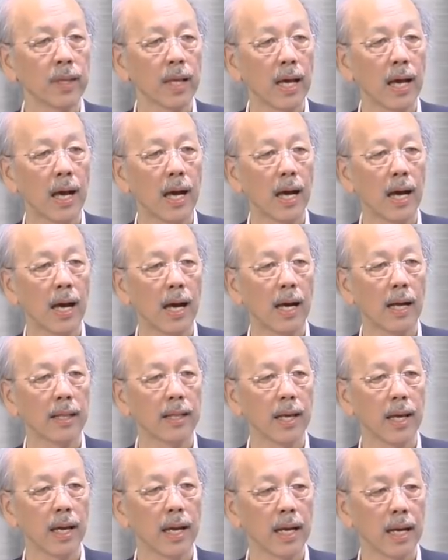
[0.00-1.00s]
Uh,
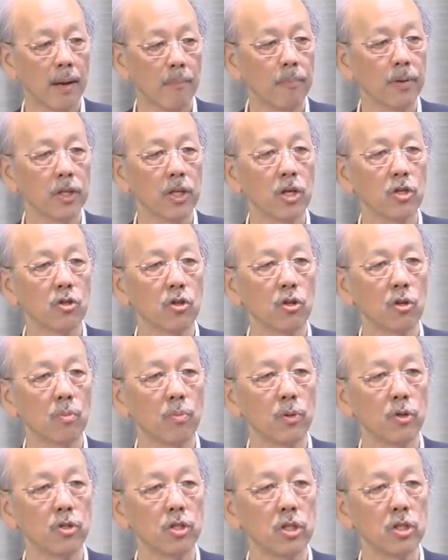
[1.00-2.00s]
there are computational
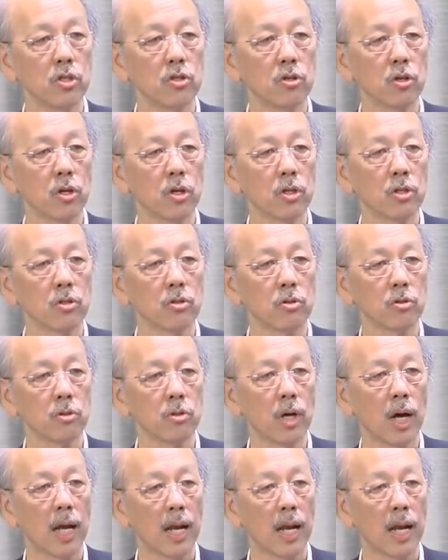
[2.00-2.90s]
procedures to